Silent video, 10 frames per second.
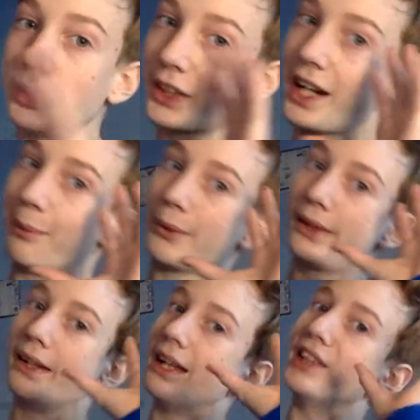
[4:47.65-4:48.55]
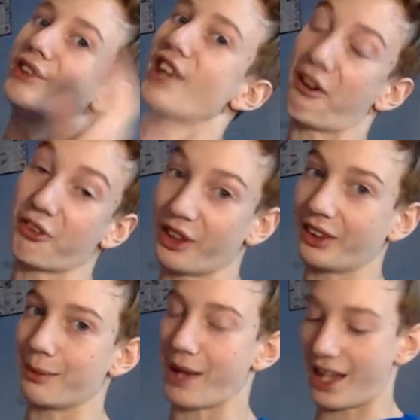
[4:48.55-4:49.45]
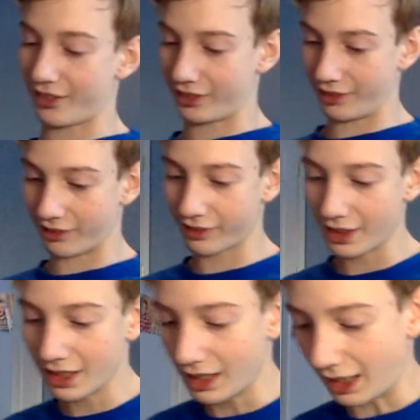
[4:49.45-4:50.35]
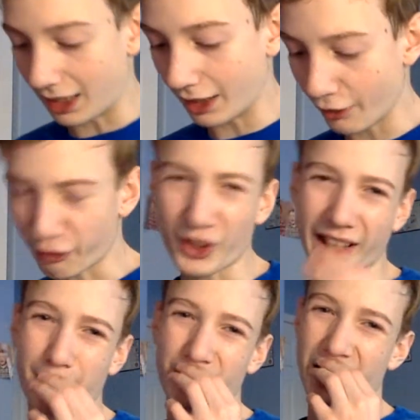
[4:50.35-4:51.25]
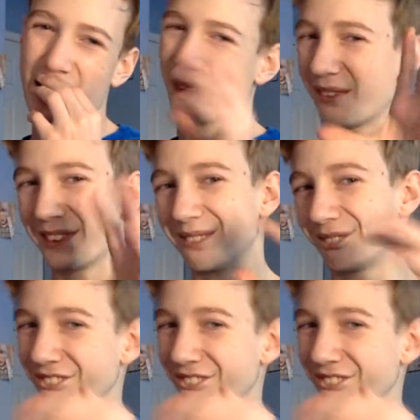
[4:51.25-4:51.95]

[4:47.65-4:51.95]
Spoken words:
camera definitely passes. The front camera, however,